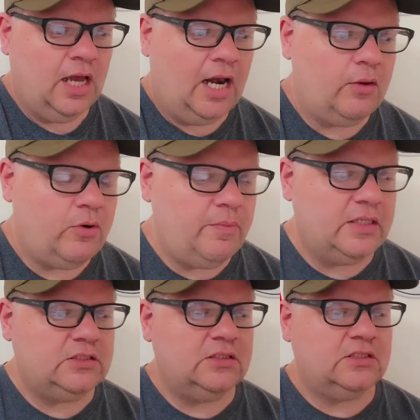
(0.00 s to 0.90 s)
And I would
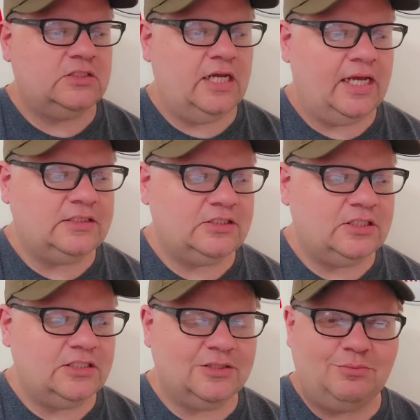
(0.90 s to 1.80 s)
mention this, Chaz
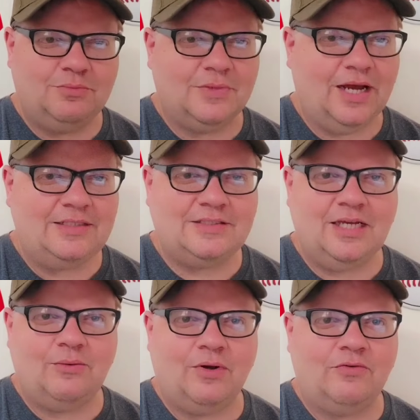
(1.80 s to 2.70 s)
Chisholm, I'd
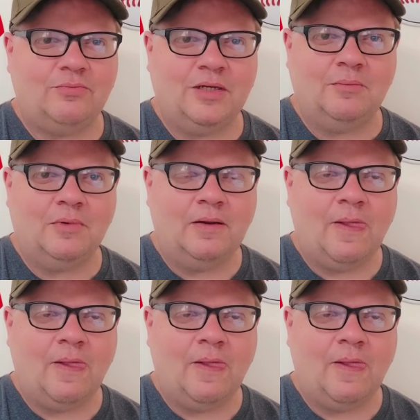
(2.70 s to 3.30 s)
stay away from him.